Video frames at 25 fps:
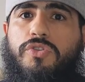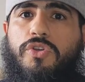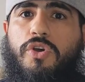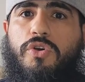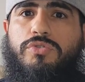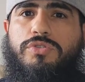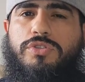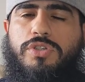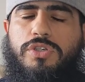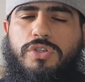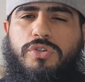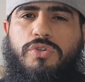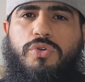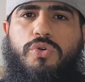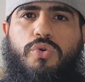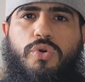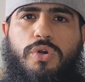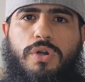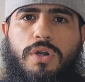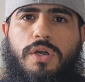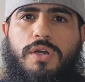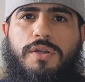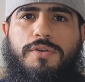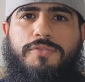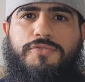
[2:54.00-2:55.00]
Those of you who
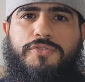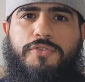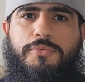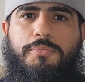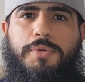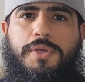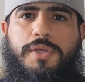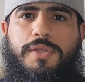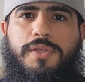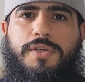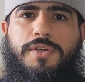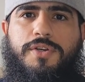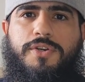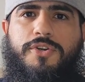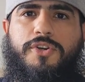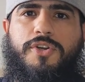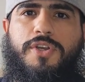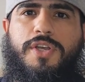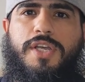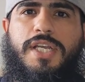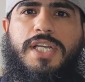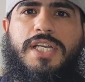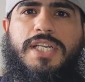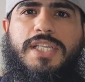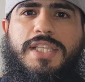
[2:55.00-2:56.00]
are unfamiliar,
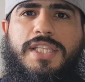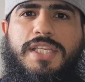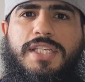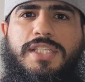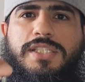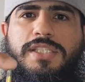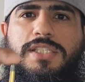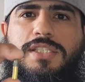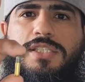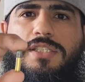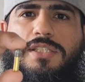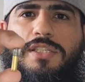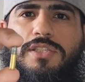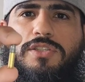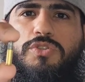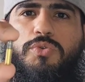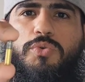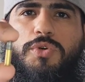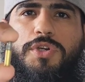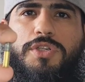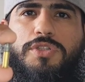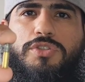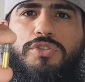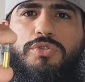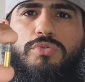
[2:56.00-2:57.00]
this is the
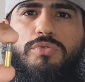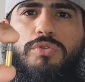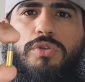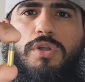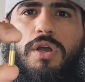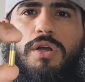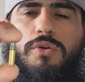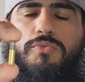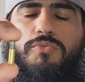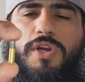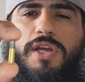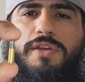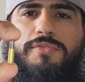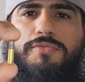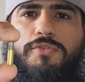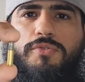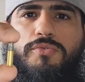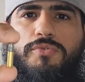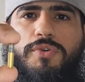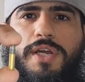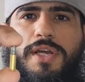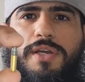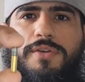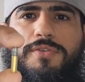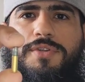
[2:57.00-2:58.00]
22 long
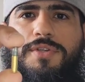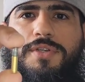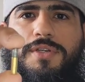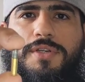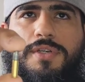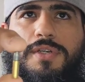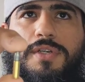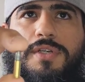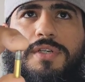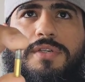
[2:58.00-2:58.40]
rifle round.